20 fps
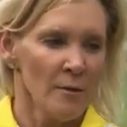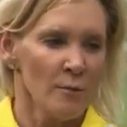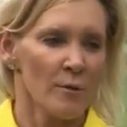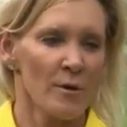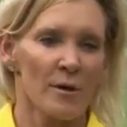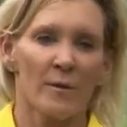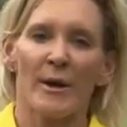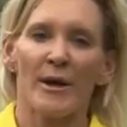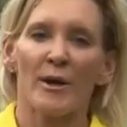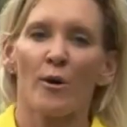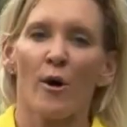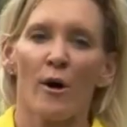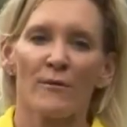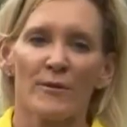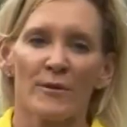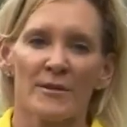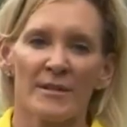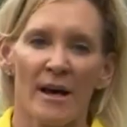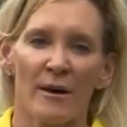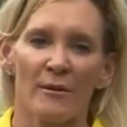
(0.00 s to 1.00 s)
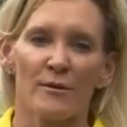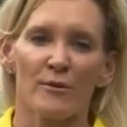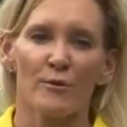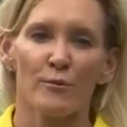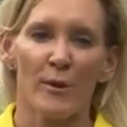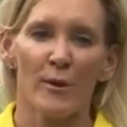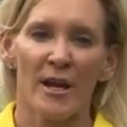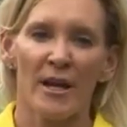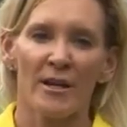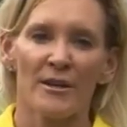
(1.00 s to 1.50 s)
one of my golfers out on
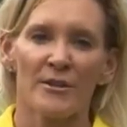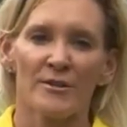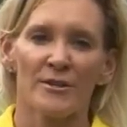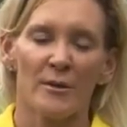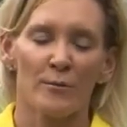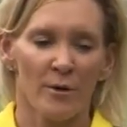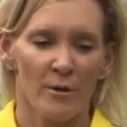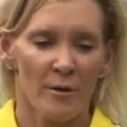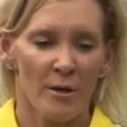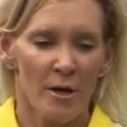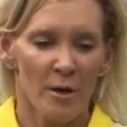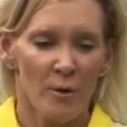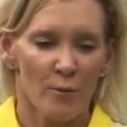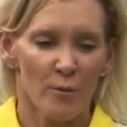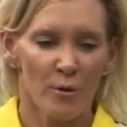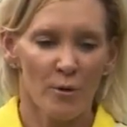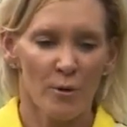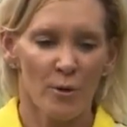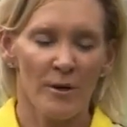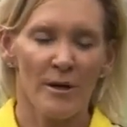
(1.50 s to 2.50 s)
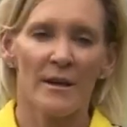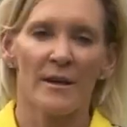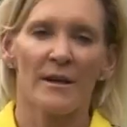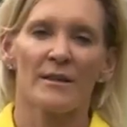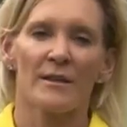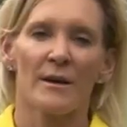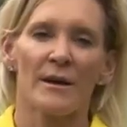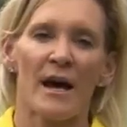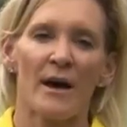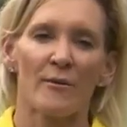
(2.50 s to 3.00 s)
the range and we're we're looking
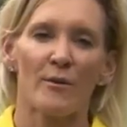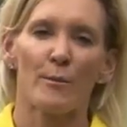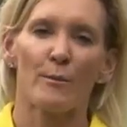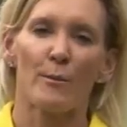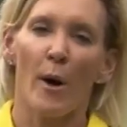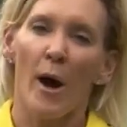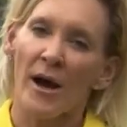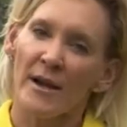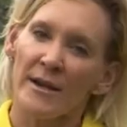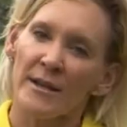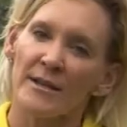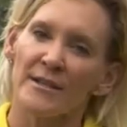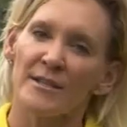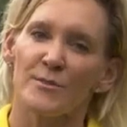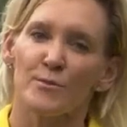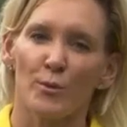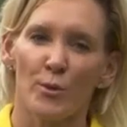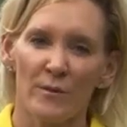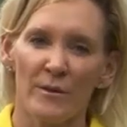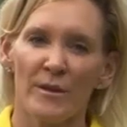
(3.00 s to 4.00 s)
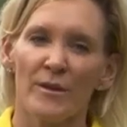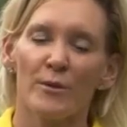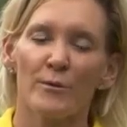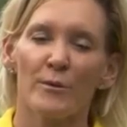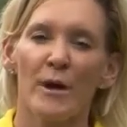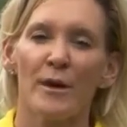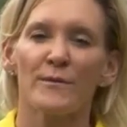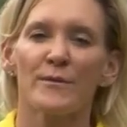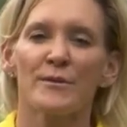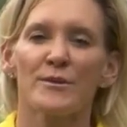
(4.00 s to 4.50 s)
at how the body is moving
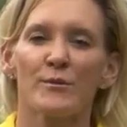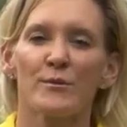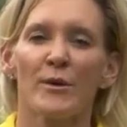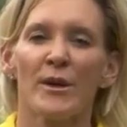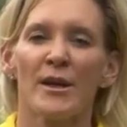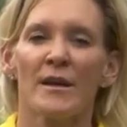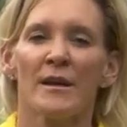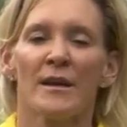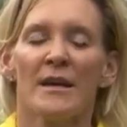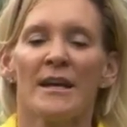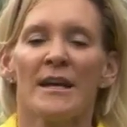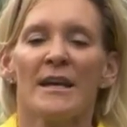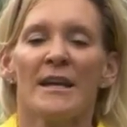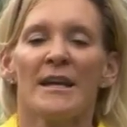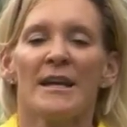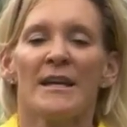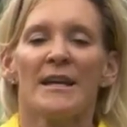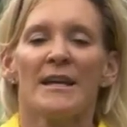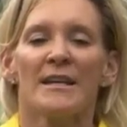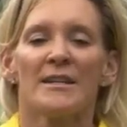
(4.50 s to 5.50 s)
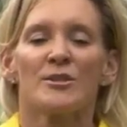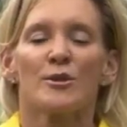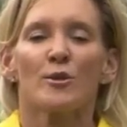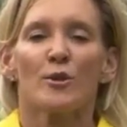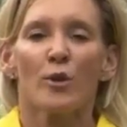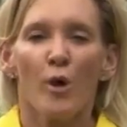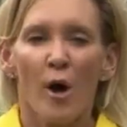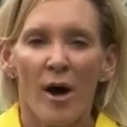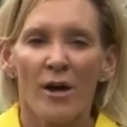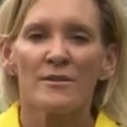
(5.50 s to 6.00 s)
throughout the swing is
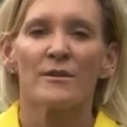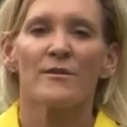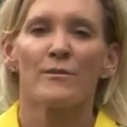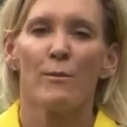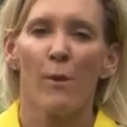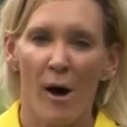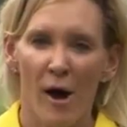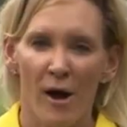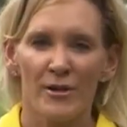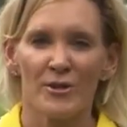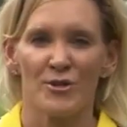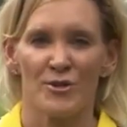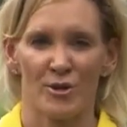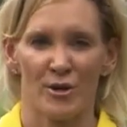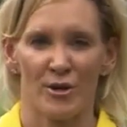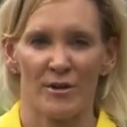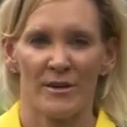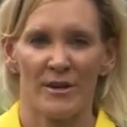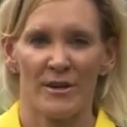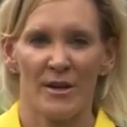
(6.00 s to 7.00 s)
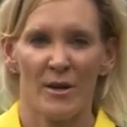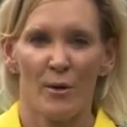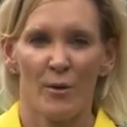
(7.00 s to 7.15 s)
loss of posture.